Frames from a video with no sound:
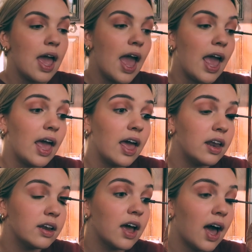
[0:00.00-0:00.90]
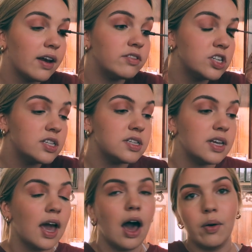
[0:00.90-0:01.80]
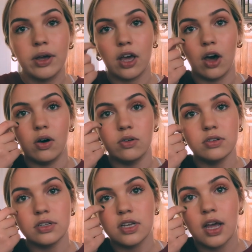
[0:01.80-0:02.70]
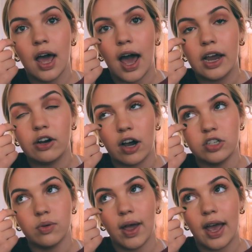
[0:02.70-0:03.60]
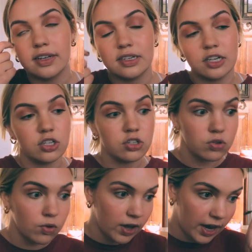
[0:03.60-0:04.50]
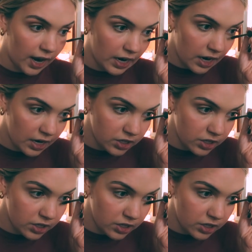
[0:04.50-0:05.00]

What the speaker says: and kind of just see how it goes. I graduate esthetician school in